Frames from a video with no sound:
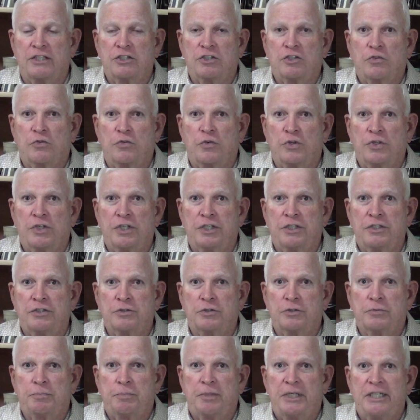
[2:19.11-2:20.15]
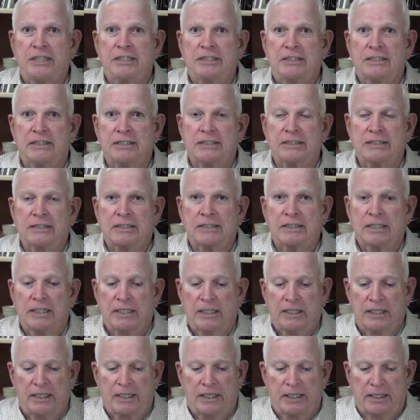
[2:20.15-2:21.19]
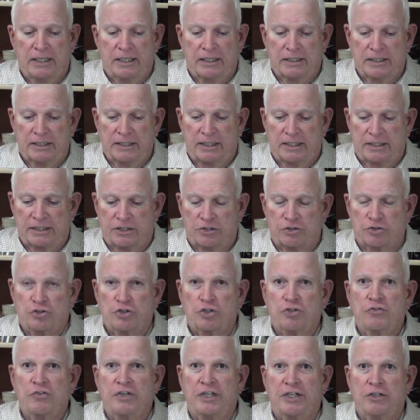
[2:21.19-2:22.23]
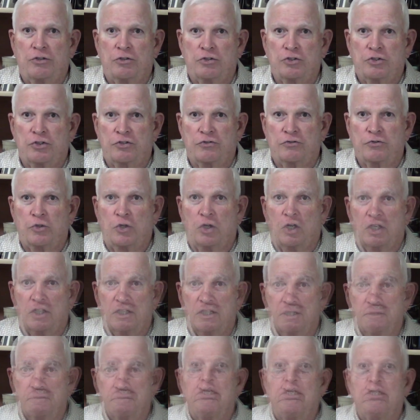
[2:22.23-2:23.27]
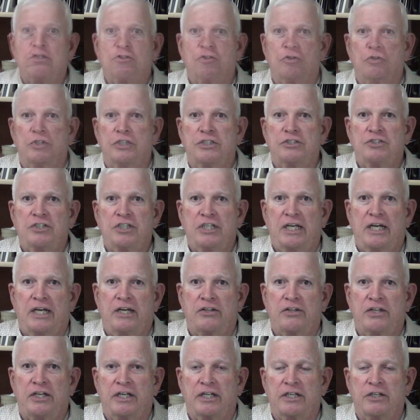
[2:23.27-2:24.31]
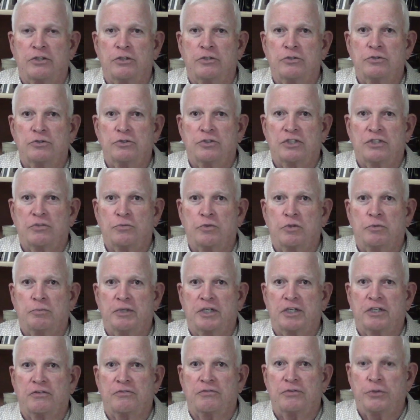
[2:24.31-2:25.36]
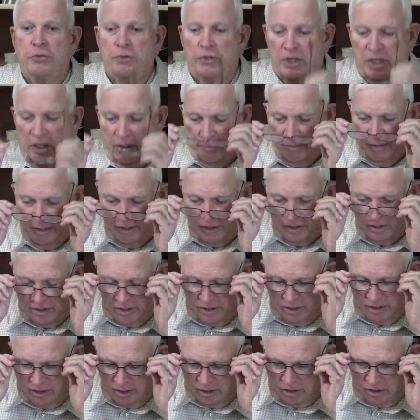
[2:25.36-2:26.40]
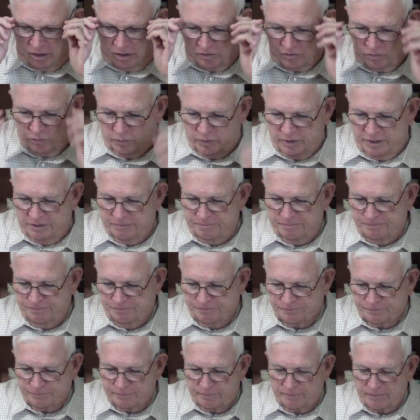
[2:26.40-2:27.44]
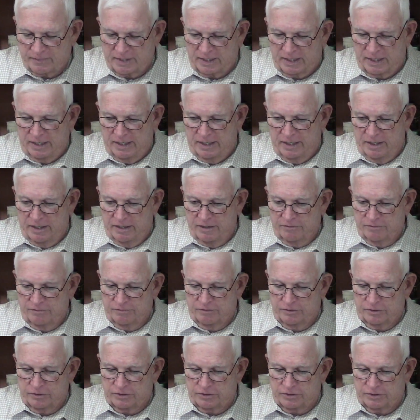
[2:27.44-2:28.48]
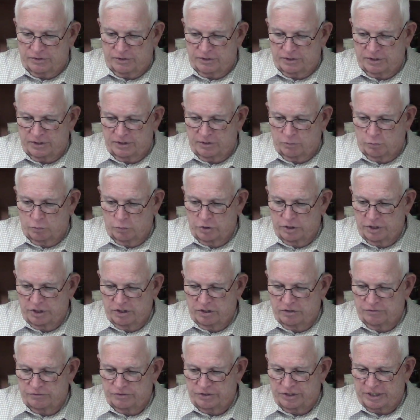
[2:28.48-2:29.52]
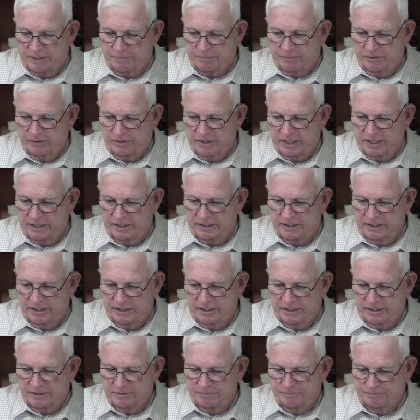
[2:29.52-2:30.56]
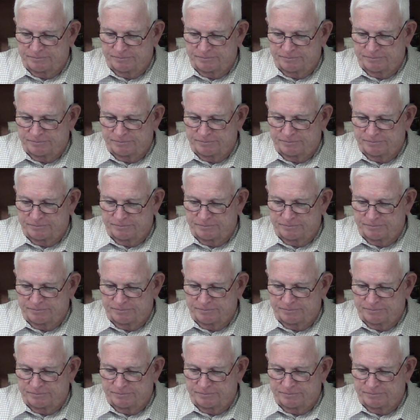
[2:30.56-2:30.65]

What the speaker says: for these pieces that the surveyors have drawn up. So let's see how that goes, and we'll make a few comments along the way. Verse 1 of chapter 19.